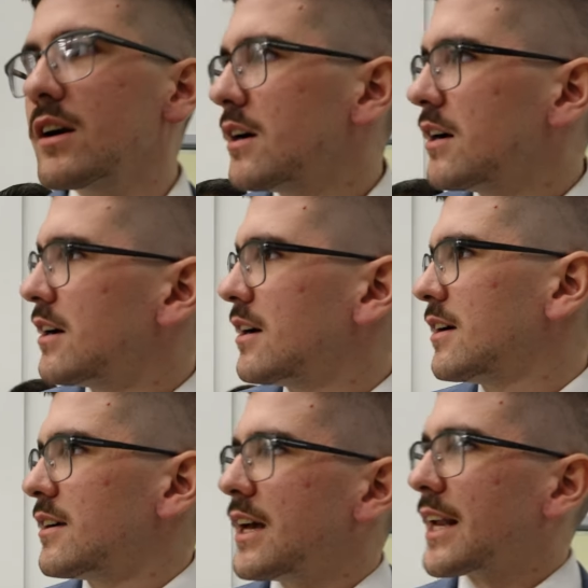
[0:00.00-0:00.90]

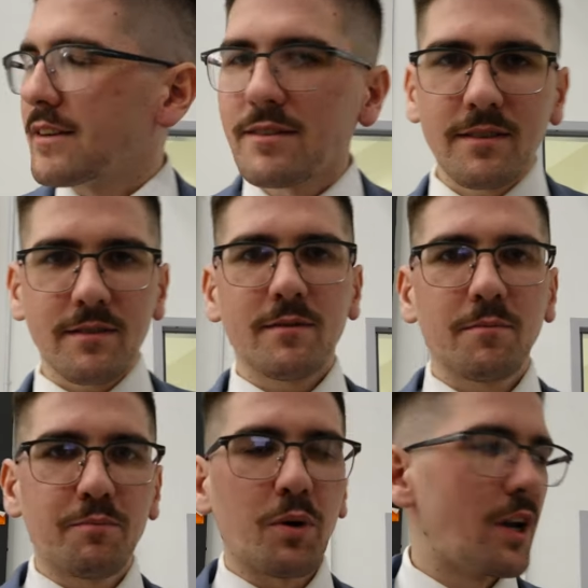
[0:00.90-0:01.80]
and
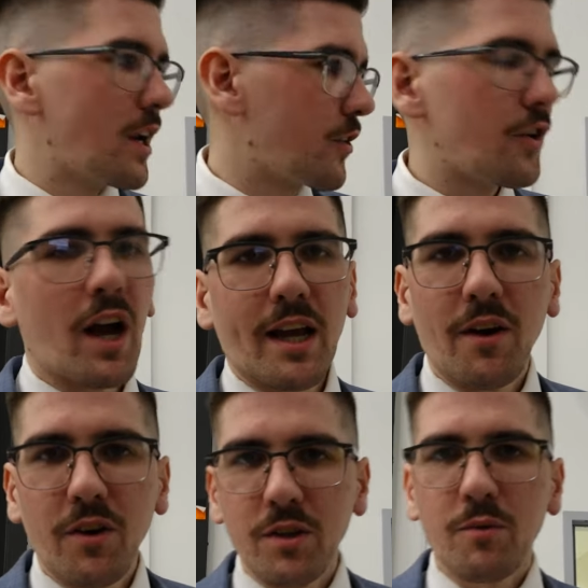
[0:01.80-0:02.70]
putting another
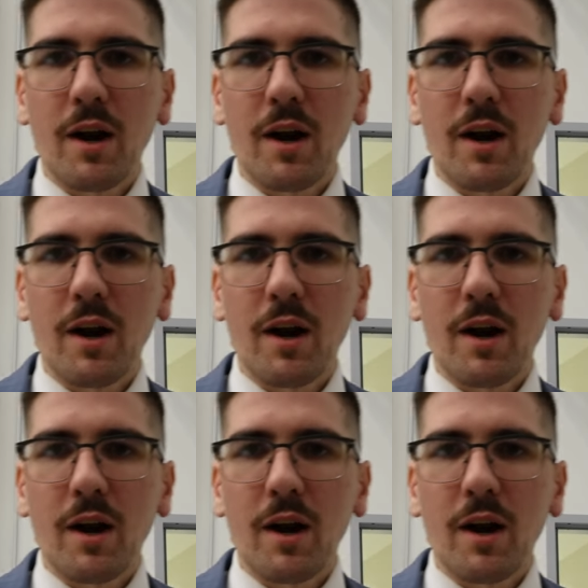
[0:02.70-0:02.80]
knockout on the